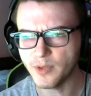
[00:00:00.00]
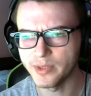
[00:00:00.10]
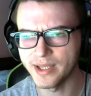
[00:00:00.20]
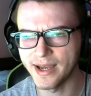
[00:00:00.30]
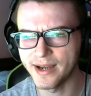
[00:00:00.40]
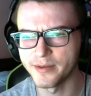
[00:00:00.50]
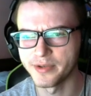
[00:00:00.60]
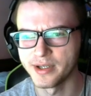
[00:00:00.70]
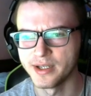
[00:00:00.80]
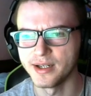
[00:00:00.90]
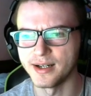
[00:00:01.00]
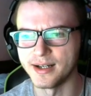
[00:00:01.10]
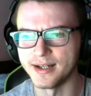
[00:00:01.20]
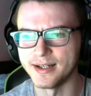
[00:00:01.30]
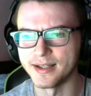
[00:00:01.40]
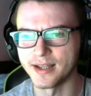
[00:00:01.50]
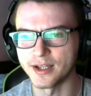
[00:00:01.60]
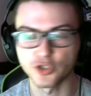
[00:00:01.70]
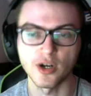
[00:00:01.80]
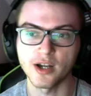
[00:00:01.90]
We have
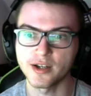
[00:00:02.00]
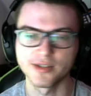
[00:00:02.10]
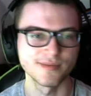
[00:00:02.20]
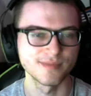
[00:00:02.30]
a truck